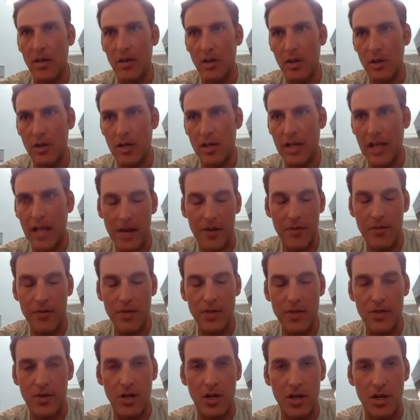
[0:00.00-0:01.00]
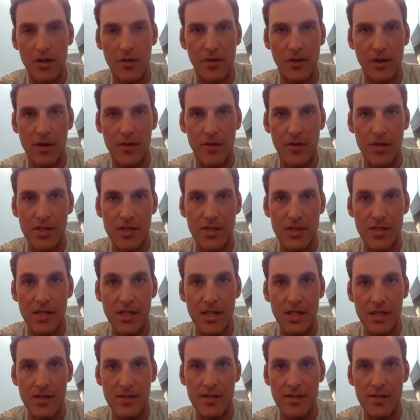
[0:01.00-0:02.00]
learning every drug for every
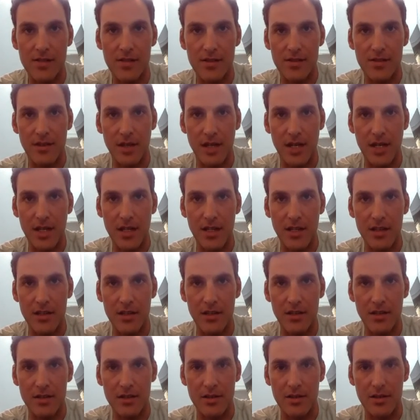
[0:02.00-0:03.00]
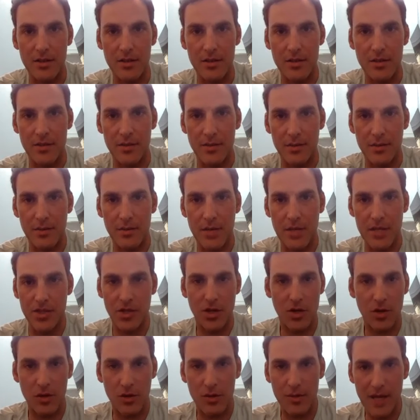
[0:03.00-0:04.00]
disease, right? You
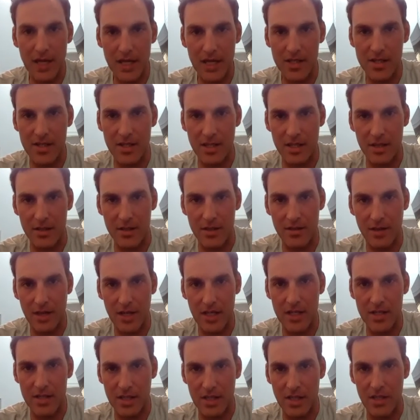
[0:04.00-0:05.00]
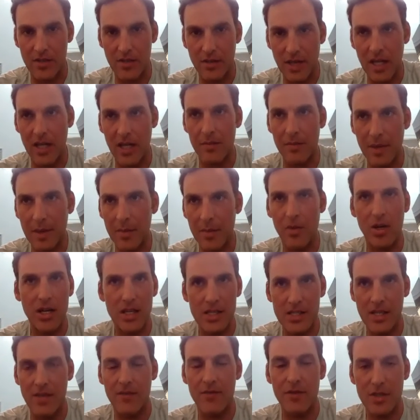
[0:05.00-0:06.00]
internal medicine, right? Is like, you've got to
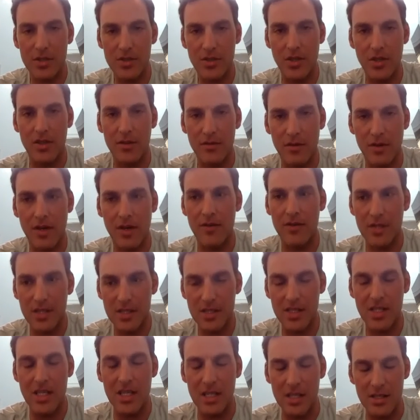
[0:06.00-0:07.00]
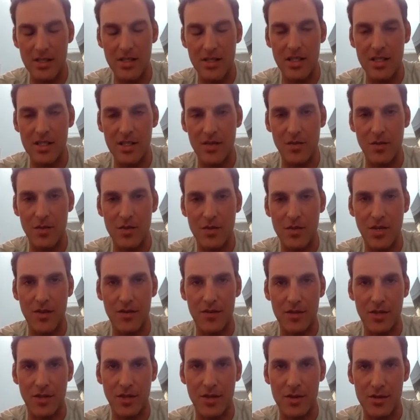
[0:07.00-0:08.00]
memorize every drug for every disease. This is what you
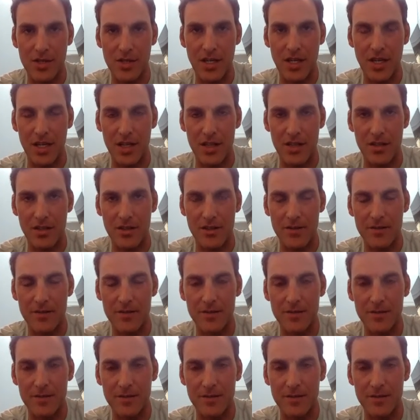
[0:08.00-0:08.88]
have to know as a doctor.